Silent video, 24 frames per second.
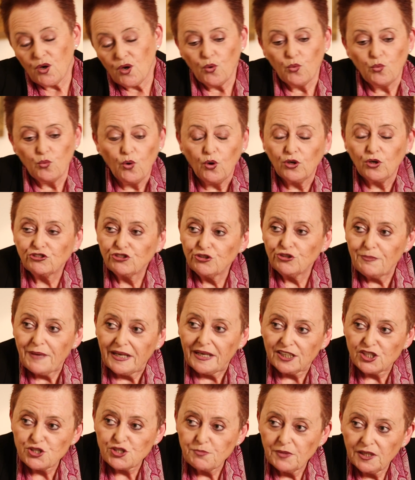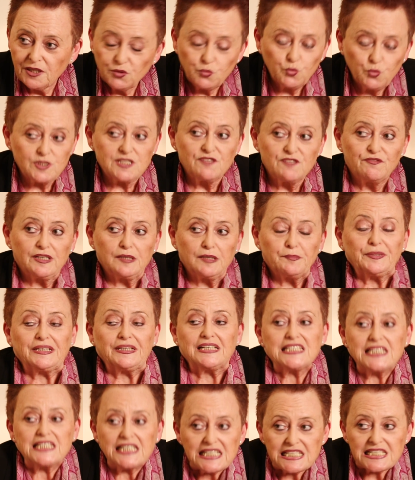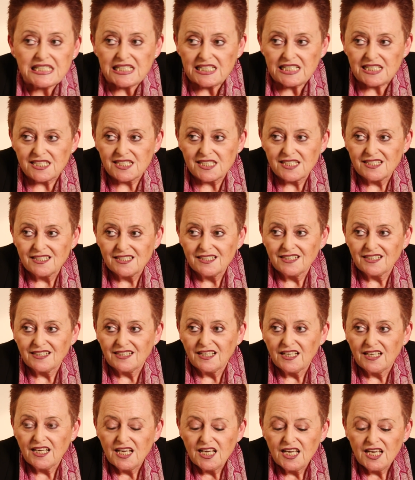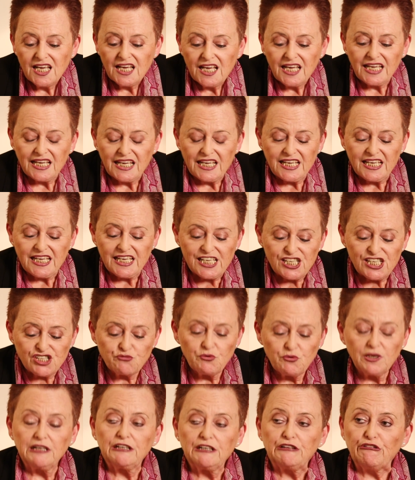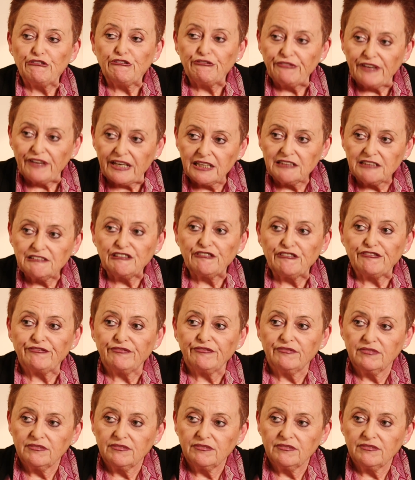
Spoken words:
Water management was developed in the 60s. Israel innovative